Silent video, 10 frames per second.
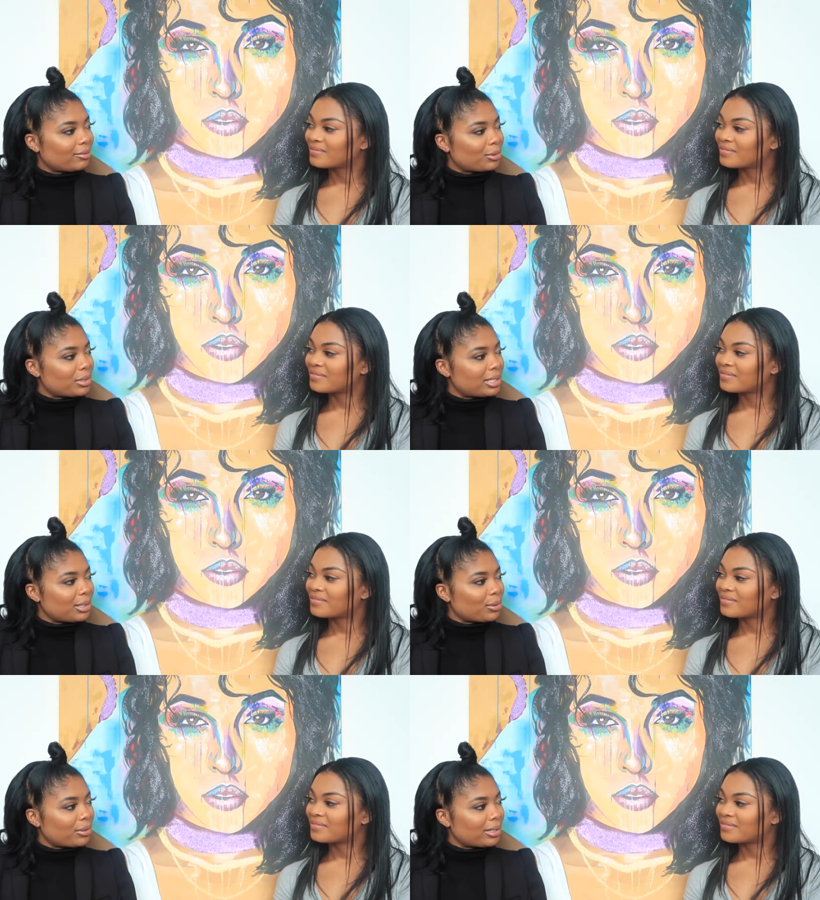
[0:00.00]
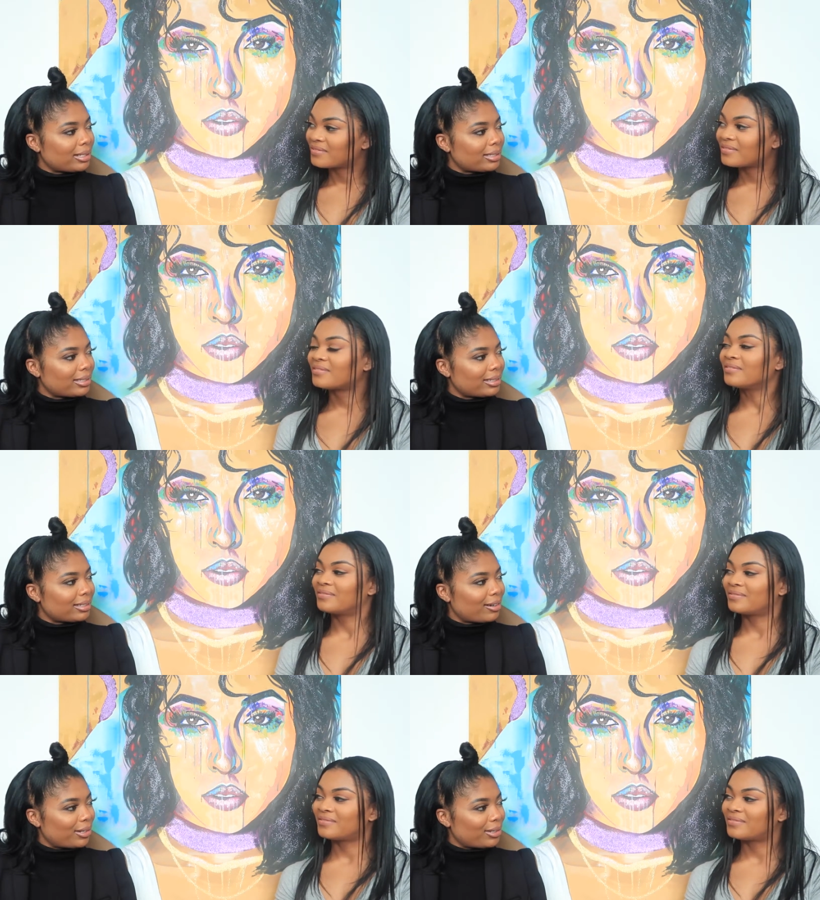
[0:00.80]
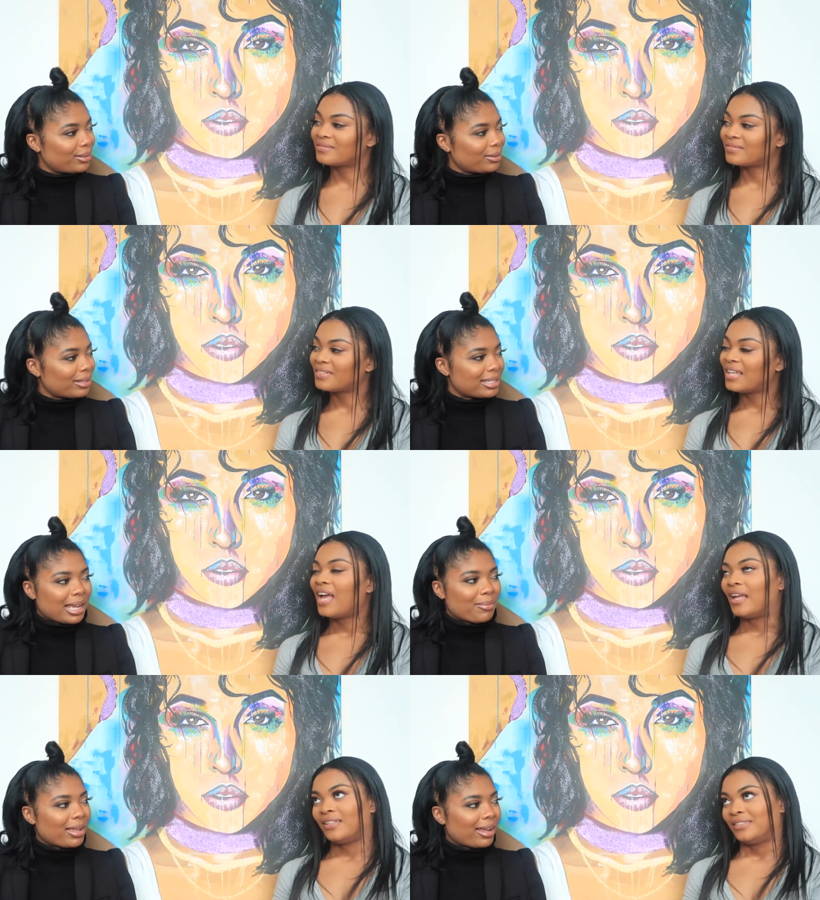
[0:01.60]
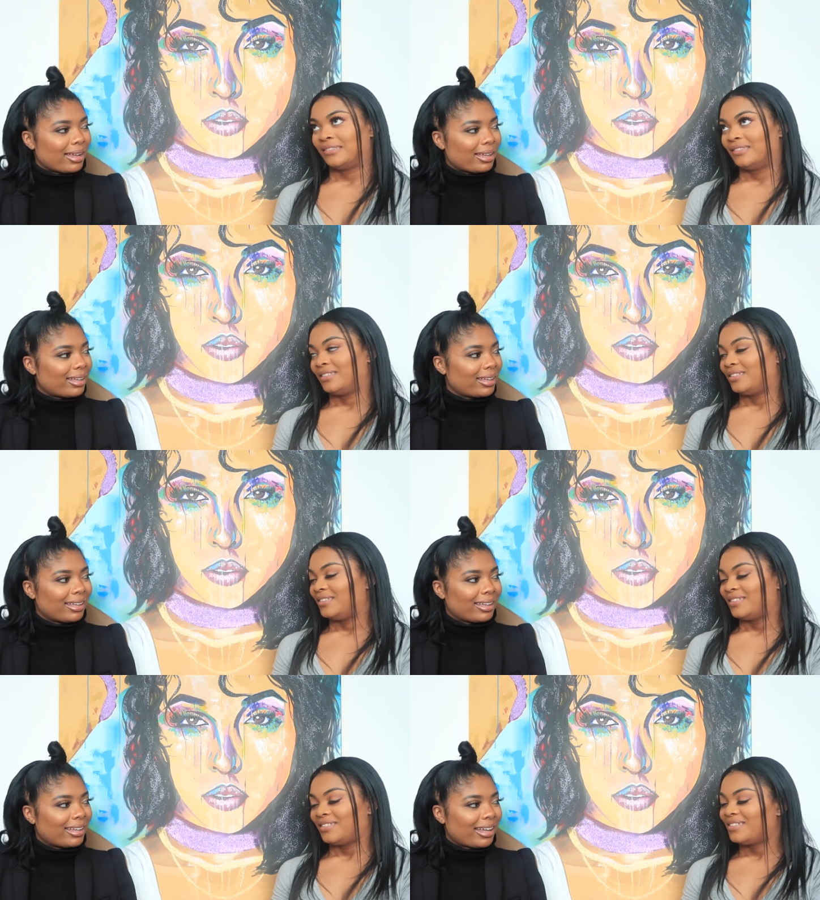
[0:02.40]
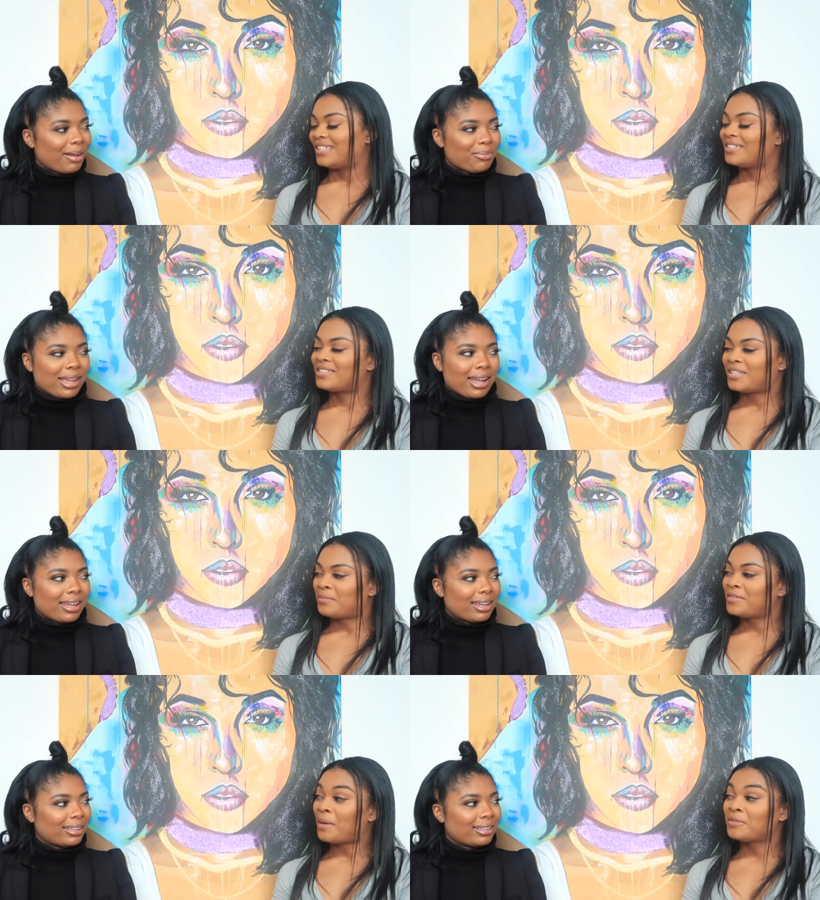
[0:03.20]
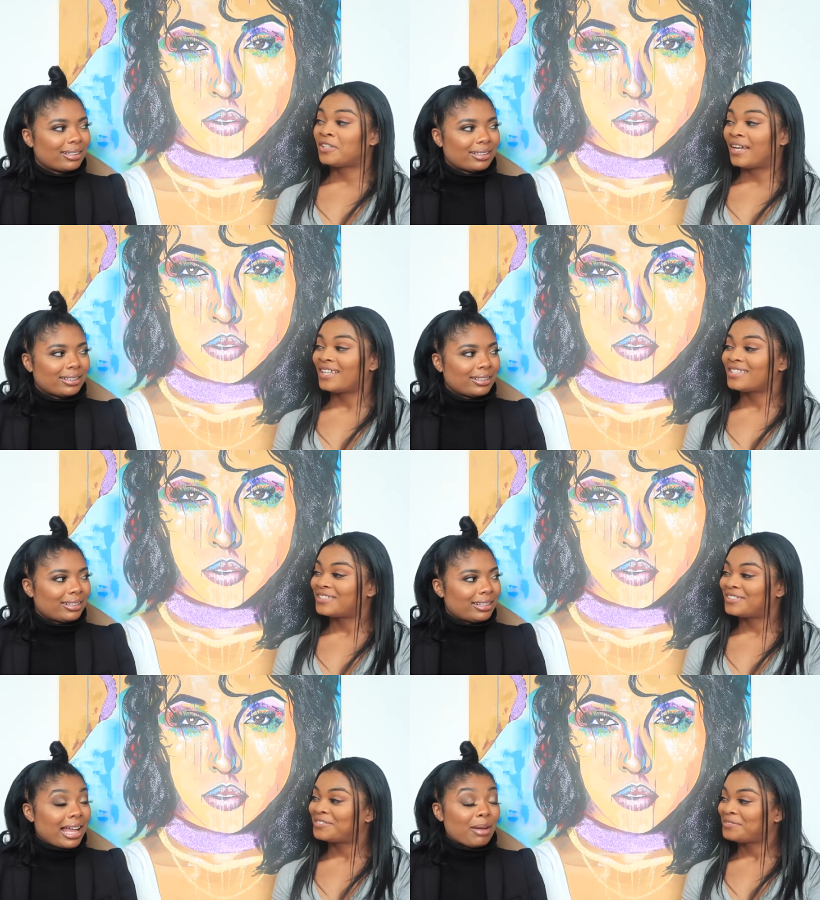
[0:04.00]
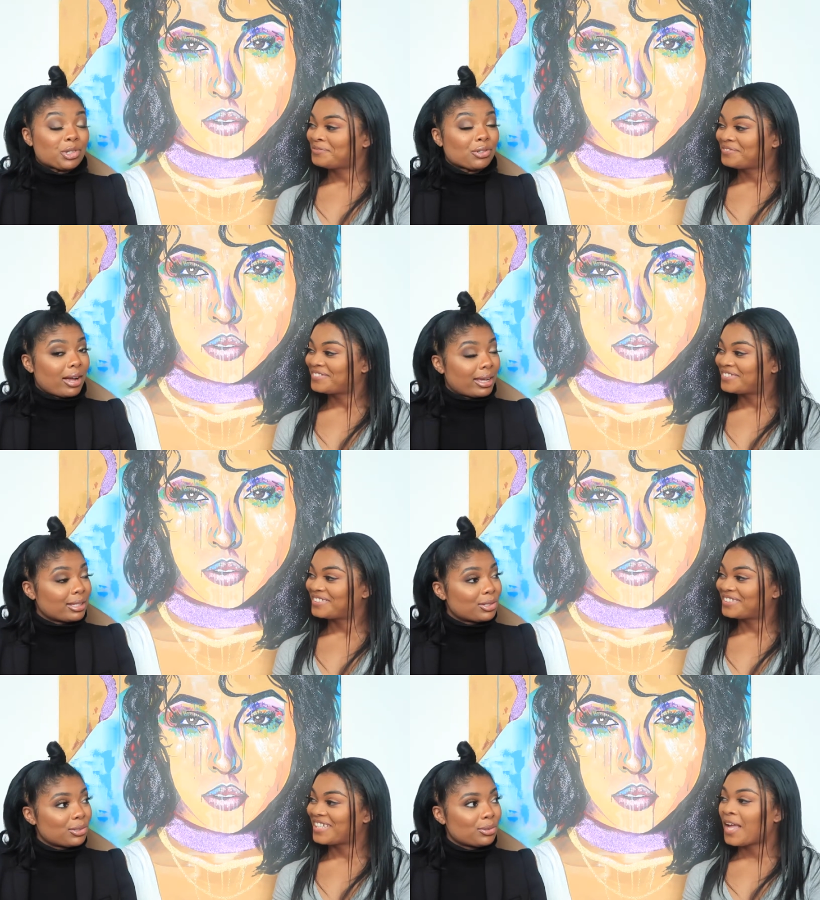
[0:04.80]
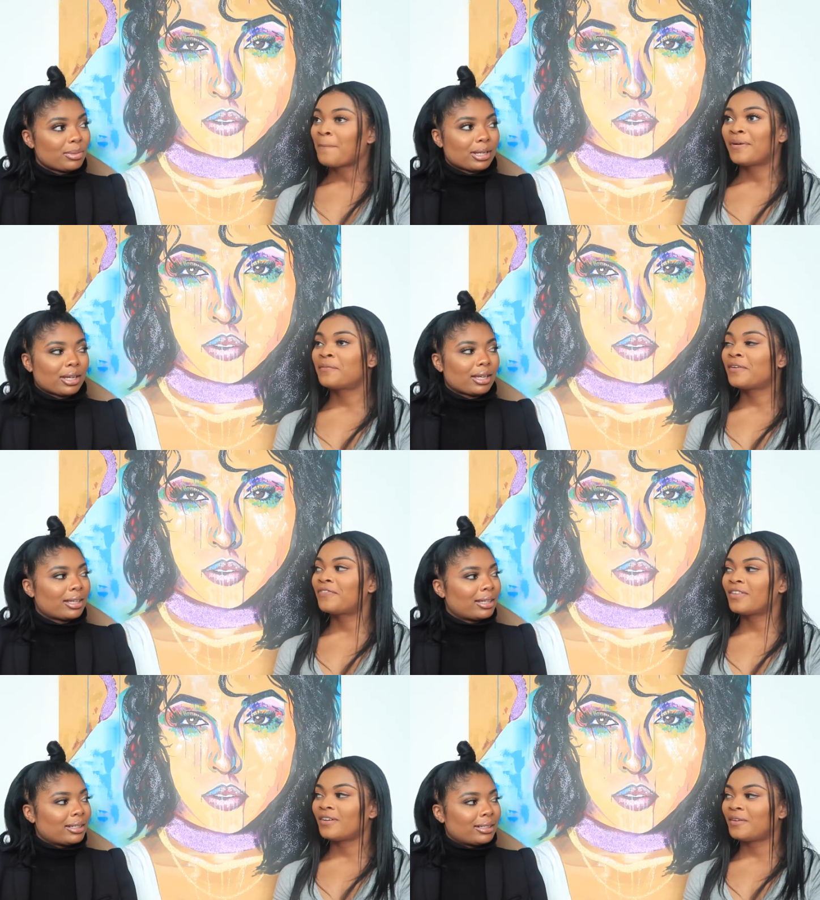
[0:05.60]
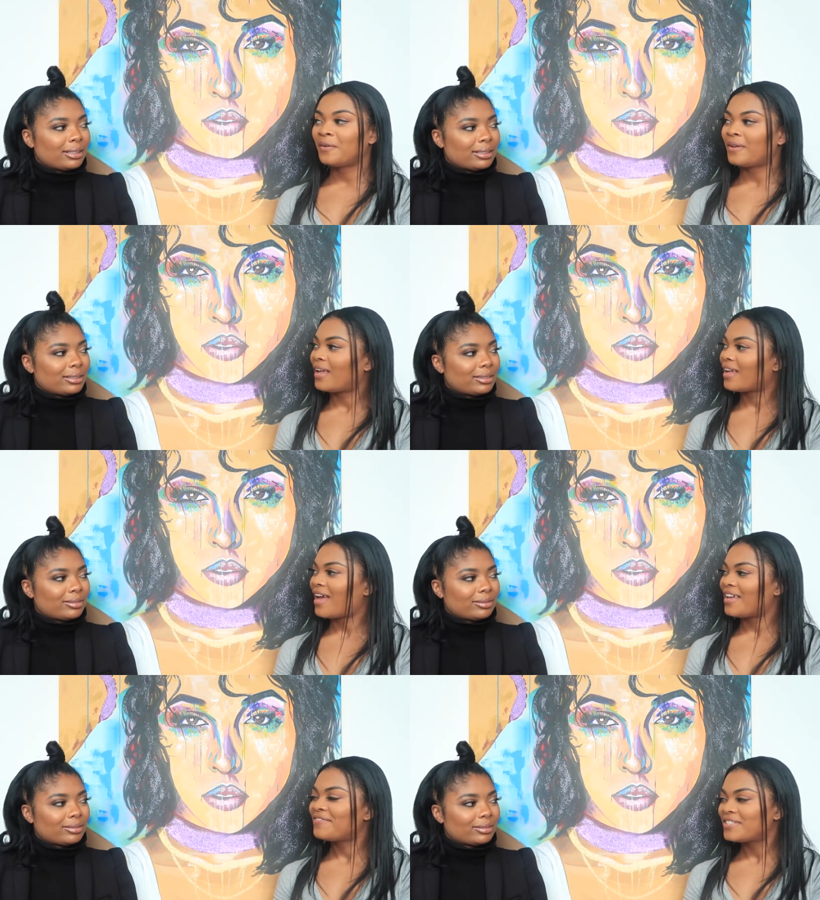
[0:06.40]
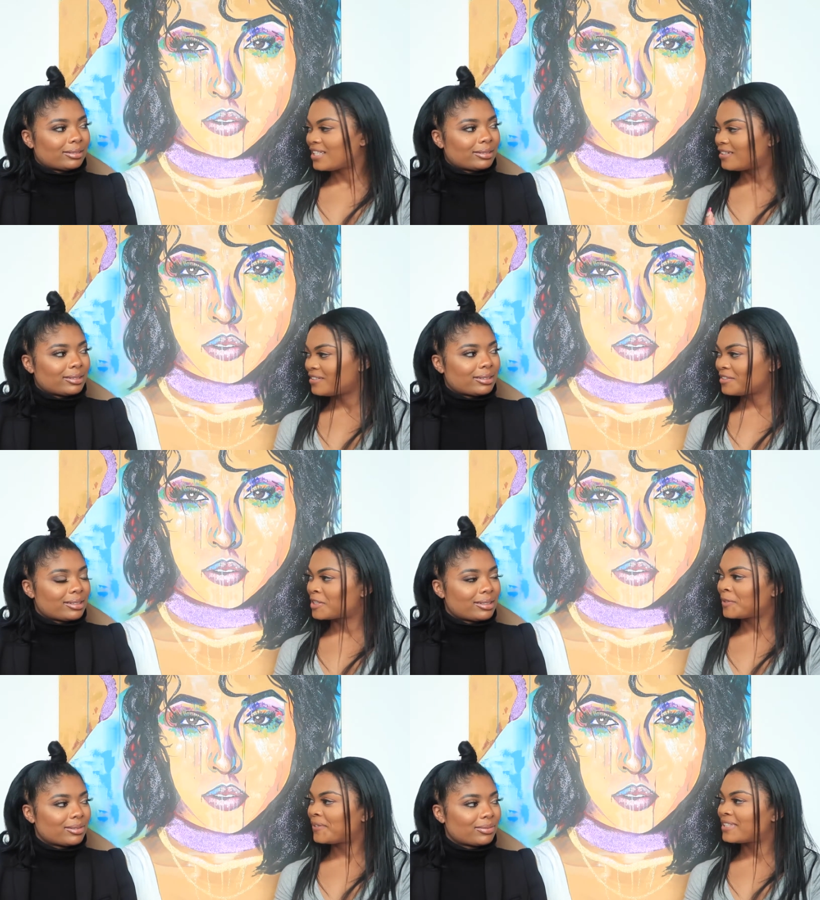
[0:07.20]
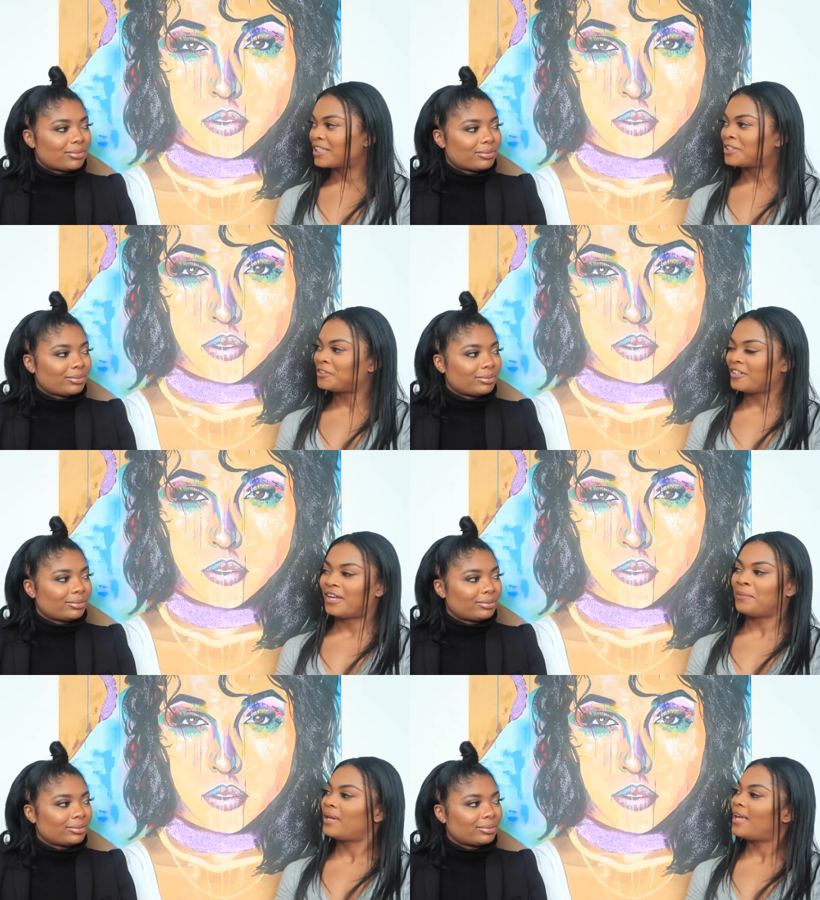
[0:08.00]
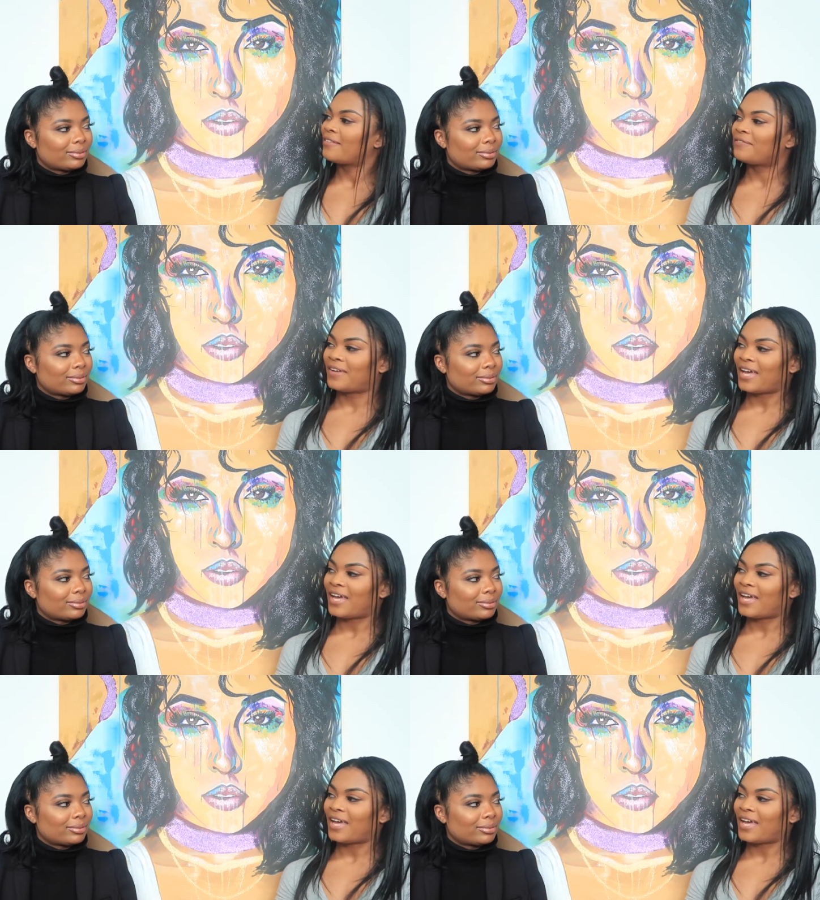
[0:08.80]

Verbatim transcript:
Speaker 1: routine oriented. Mm-hmm. Are you? Because I'm not.
Speaker 2: I'm it's not. Like, I'm,
Speaker 1: trying to. I'm trying to. But, but with
Speaker 2: you, like I've seen on your stories that you're up like